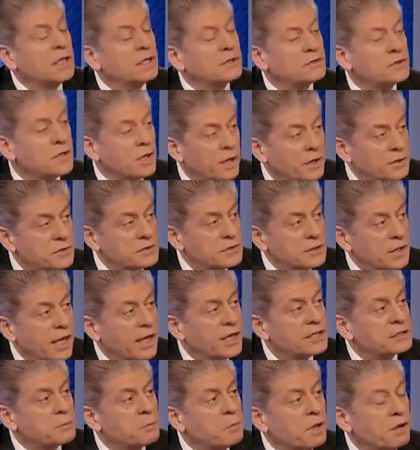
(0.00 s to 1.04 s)
It does.
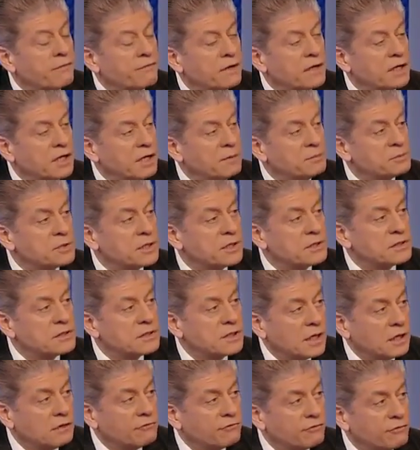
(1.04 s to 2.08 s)
Ask me if it keeps us
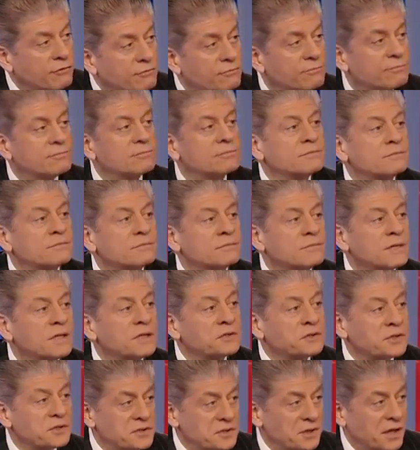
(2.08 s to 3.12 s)
safe.
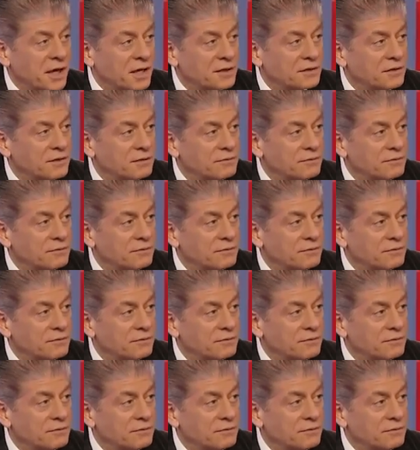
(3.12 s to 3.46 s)
It does not.